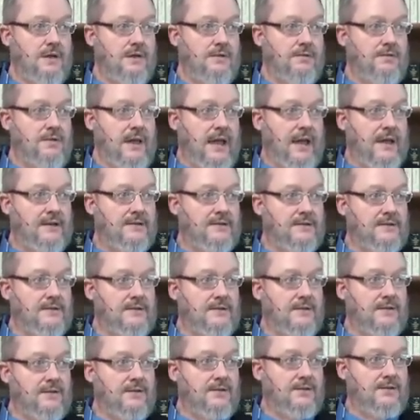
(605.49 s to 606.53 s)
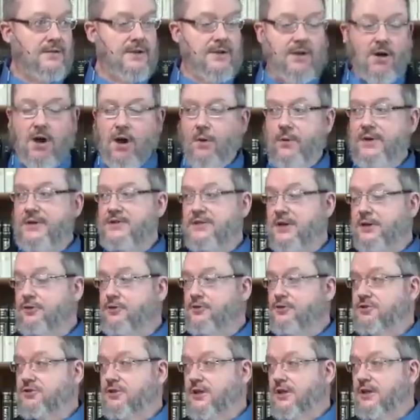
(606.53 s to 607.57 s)
that they're always
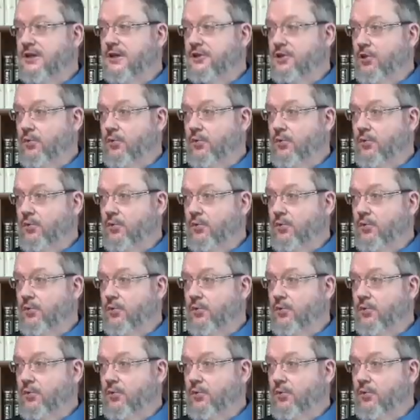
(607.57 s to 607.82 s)
interested in